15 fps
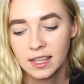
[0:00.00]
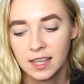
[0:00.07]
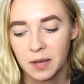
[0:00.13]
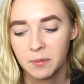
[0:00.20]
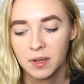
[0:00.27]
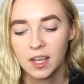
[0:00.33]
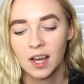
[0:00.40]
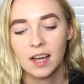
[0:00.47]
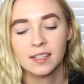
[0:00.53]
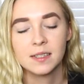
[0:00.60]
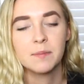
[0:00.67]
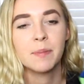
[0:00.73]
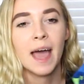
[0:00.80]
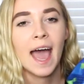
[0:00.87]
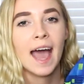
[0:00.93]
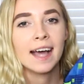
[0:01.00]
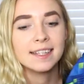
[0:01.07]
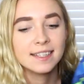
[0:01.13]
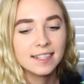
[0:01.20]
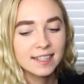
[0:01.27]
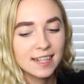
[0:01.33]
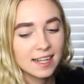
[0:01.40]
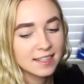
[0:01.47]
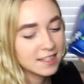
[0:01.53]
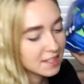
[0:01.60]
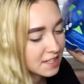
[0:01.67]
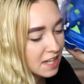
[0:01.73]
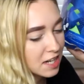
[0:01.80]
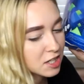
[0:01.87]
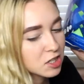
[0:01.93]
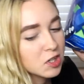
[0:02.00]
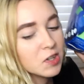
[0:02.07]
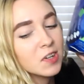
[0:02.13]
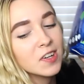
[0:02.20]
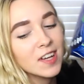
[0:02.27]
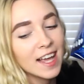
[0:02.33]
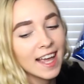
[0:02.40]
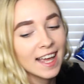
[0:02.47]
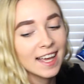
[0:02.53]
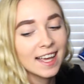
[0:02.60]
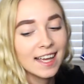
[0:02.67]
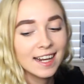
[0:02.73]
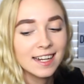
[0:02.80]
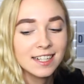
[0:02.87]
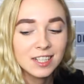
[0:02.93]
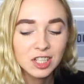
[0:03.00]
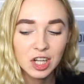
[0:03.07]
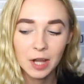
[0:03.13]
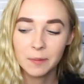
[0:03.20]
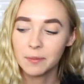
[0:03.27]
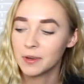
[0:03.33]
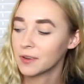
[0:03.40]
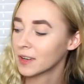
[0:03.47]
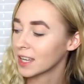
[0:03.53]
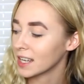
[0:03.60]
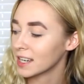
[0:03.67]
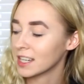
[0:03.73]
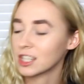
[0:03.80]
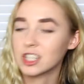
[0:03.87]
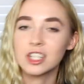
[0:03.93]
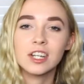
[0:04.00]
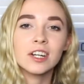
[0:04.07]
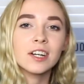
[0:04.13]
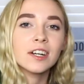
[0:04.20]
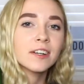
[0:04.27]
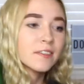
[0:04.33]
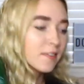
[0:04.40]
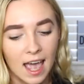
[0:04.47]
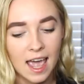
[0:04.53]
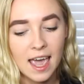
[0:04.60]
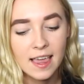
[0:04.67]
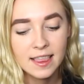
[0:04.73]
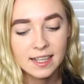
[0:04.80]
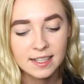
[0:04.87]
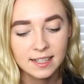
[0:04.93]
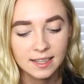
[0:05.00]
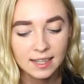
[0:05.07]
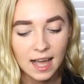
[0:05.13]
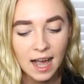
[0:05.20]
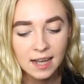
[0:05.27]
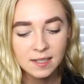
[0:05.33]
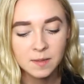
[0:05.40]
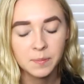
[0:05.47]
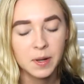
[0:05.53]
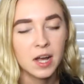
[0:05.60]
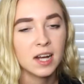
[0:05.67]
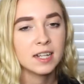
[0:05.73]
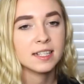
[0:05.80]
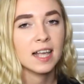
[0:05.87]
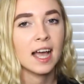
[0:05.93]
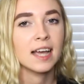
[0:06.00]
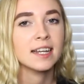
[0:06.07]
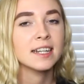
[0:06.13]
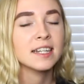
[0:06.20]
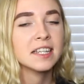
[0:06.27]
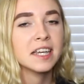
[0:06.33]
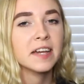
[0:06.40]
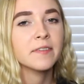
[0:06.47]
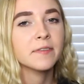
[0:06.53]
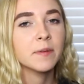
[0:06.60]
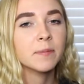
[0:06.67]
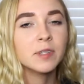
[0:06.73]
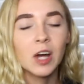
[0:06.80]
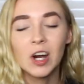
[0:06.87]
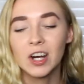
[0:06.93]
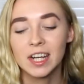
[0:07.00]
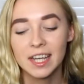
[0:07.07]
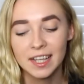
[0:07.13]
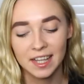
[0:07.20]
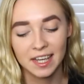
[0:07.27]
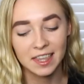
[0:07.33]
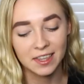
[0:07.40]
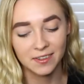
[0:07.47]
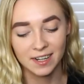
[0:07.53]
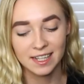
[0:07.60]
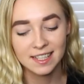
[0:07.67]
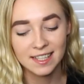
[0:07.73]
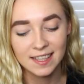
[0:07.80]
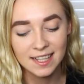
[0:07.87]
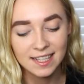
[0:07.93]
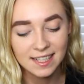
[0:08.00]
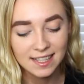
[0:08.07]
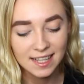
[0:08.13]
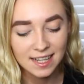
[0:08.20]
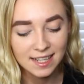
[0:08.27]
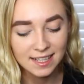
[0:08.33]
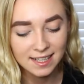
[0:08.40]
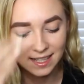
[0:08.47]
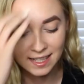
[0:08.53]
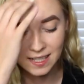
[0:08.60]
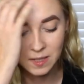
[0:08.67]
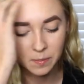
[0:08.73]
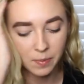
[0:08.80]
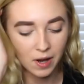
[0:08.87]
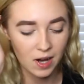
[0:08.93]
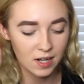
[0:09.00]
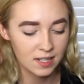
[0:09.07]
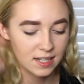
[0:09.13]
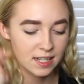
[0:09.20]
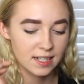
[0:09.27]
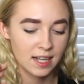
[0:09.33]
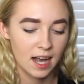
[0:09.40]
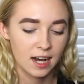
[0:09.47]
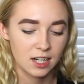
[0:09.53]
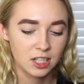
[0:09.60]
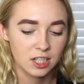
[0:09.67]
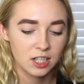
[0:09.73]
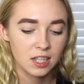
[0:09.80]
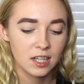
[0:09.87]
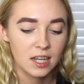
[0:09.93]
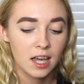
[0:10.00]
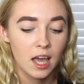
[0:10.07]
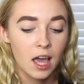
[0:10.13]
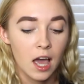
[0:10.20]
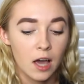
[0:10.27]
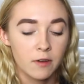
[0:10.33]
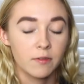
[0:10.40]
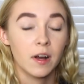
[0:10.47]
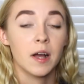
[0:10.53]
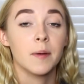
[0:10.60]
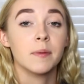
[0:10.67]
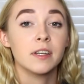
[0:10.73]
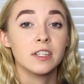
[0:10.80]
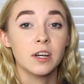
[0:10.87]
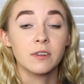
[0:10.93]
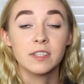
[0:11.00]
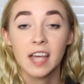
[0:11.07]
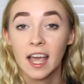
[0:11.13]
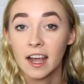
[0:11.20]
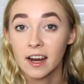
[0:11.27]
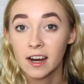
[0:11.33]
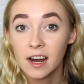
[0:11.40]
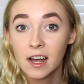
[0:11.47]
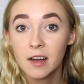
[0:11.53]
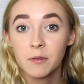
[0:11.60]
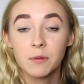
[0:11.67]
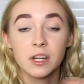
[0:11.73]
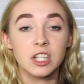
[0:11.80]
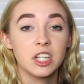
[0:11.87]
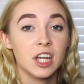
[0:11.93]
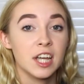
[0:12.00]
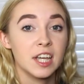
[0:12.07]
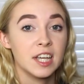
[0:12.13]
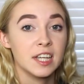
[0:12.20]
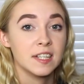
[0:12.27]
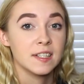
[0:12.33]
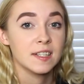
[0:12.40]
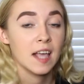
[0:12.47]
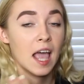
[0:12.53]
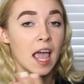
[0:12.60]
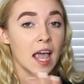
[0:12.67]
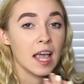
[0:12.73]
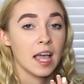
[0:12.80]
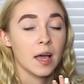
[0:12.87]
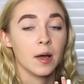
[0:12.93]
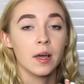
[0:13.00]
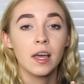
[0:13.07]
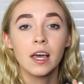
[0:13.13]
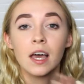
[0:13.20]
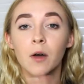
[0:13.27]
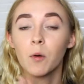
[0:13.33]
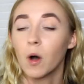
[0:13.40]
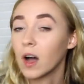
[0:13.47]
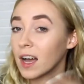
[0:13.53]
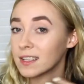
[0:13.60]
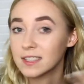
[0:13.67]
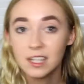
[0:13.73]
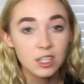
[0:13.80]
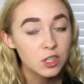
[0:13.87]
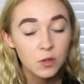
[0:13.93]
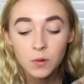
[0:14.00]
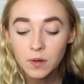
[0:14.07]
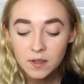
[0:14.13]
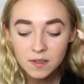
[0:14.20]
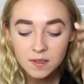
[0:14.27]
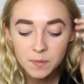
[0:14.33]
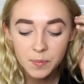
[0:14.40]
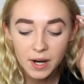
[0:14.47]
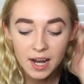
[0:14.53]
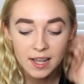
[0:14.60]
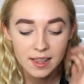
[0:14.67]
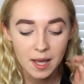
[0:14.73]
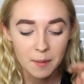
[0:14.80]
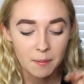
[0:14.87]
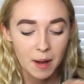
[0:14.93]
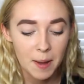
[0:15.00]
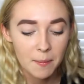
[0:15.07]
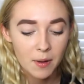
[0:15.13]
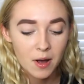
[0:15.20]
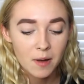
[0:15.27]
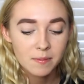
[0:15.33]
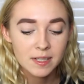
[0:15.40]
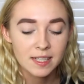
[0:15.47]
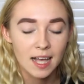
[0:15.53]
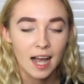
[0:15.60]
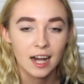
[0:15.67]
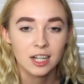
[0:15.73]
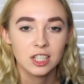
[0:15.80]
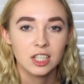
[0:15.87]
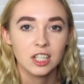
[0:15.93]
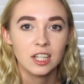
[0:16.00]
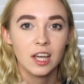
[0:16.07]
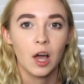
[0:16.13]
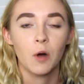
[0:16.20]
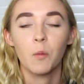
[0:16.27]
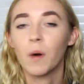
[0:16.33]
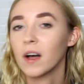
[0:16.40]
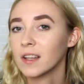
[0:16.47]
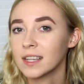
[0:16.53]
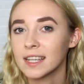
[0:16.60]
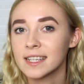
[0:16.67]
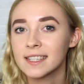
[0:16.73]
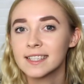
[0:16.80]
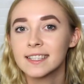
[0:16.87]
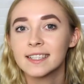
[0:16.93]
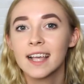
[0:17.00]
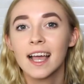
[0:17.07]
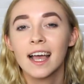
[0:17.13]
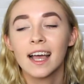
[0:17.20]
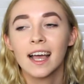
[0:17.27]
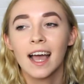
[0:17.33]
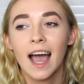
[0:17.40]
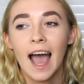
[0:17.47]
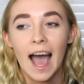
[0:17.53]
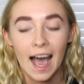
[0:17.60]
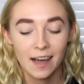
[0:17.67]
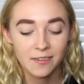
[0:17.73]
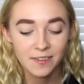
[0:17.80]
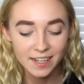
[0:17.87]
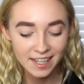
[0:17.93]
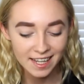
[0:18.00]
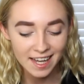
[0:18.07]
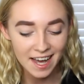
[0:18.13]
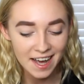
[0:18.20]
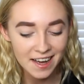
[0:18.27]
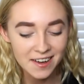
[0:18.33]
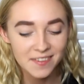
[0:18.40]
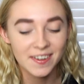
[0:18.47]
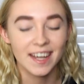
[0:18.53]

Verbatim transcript: Then we got some pads because that's essential and shampoo and conditioner. And this last box I didn't get from Target like the rest of these things. This box is actually from doTERRA which is a essential oils brand that my mom is actually a wellness advocate of.